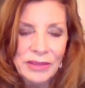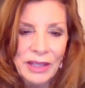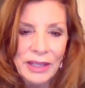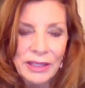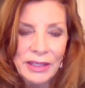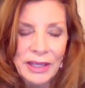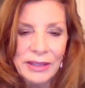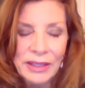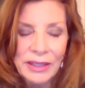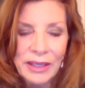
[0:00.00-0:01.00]
and
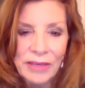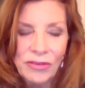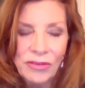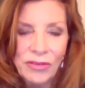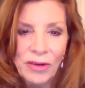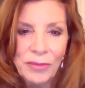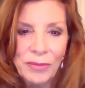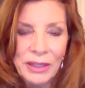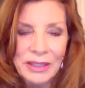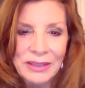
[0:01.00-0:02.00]
get the gift from
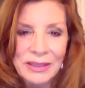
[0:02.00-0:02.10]
it.